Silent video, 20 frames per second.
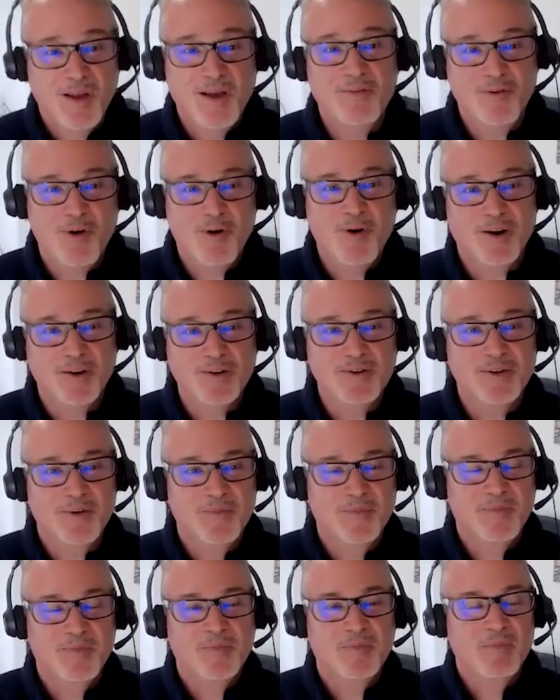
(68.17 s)
Of course.
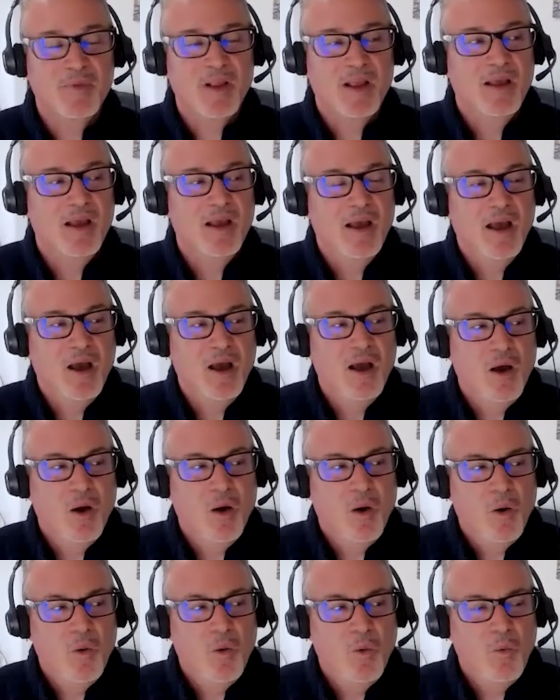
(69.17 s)

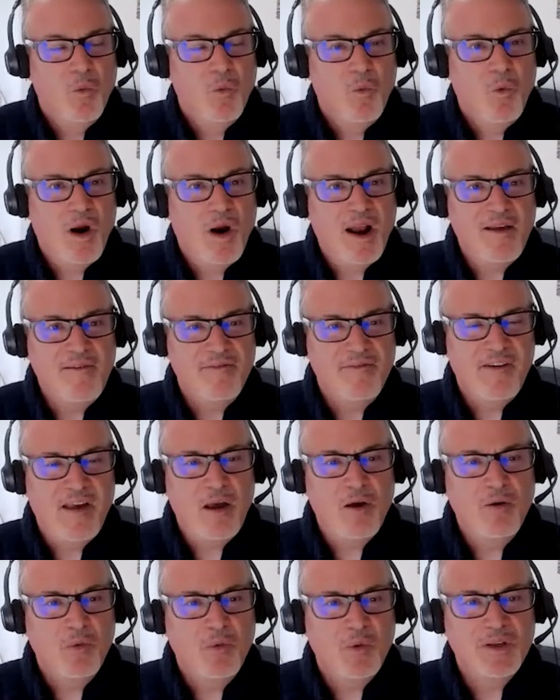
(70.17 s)
What I
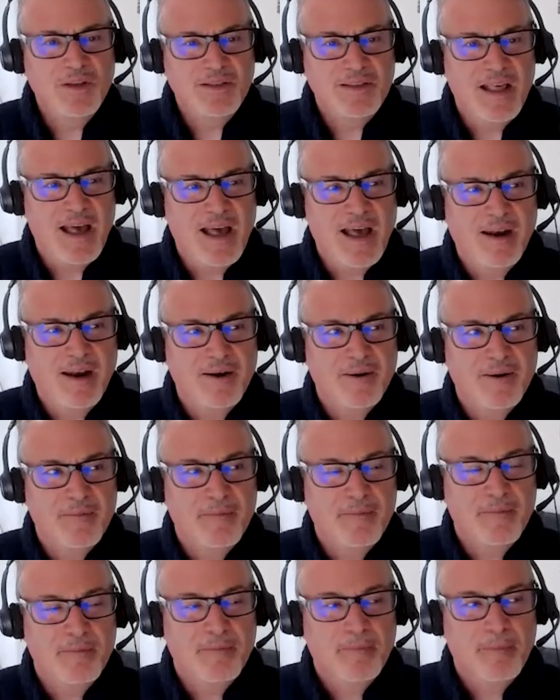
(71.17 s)
found was that
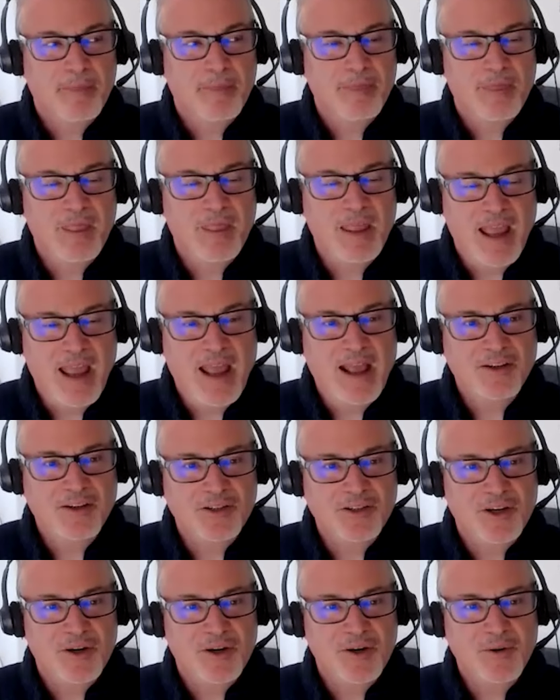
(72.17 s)
the
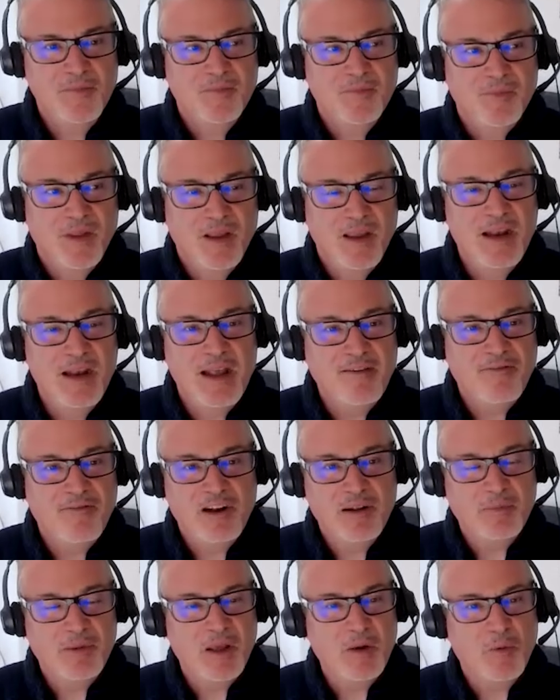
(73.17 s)
answer
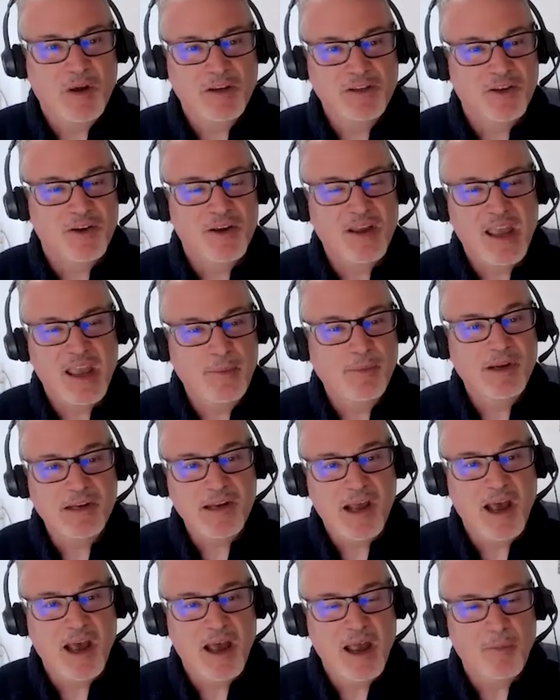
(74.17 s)
inevitably was there came a
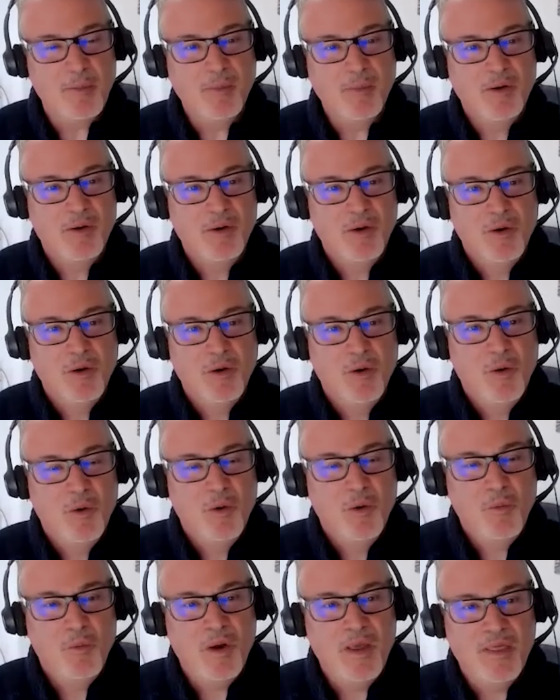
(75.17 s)
time
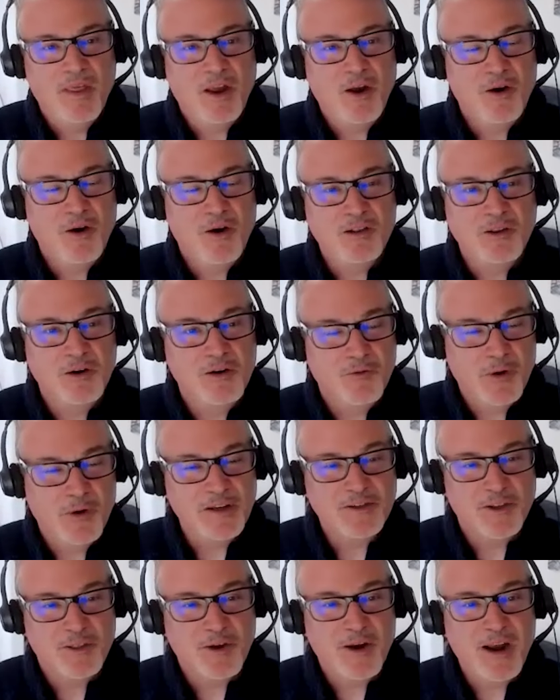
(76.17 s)
when they heard a little
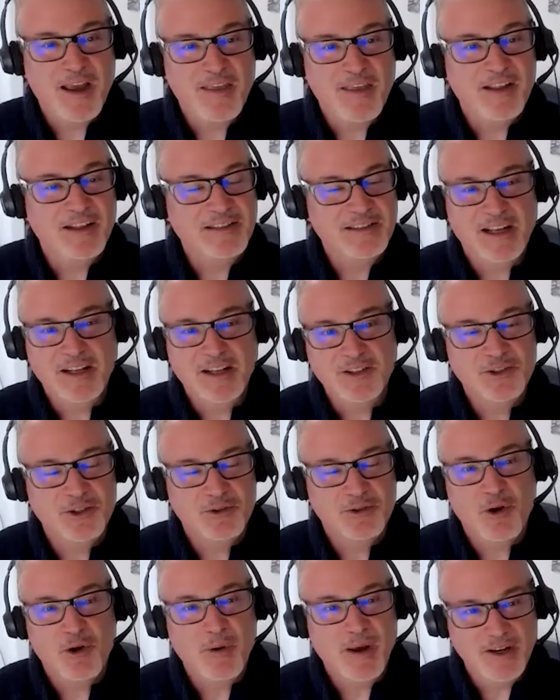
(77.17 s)
voice in their head that said,
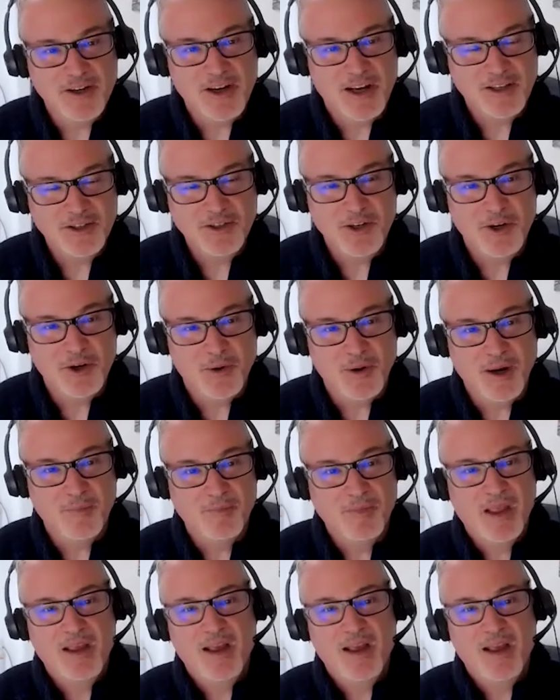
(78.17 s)
screw it, just do it.